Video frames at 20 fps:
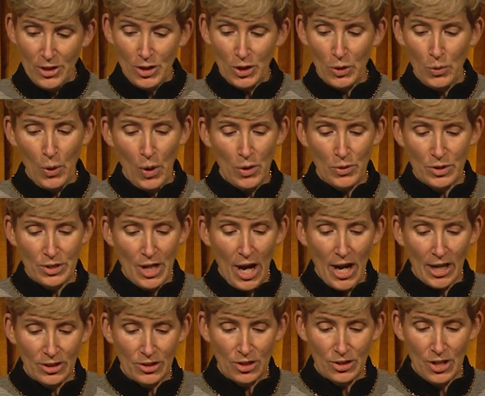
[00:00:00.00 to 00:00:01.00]
To quote
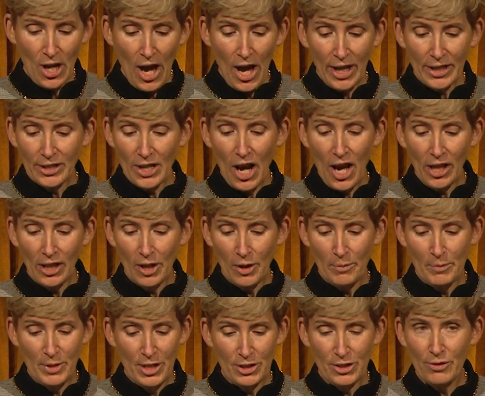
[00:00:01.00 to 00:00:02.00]
Dr. Todd
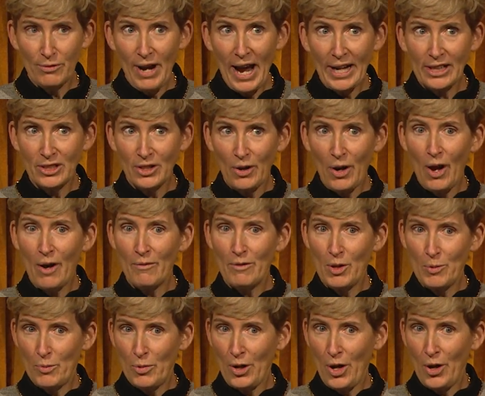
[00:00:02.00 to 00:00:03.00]
Golub, the director of
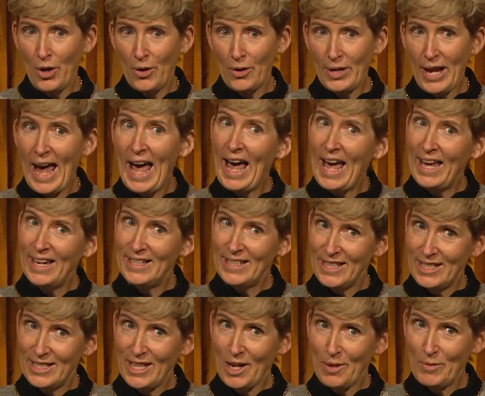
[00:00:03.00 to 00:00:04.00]
the Broad and
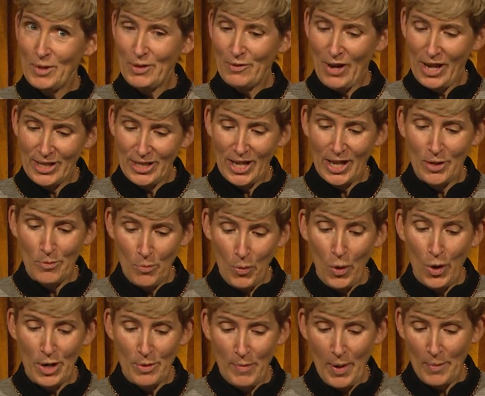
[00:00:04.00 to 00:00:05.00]
a Damon Runyon
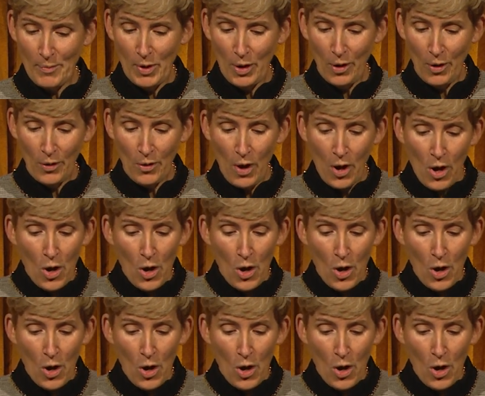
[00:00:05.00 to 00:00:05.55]
board member,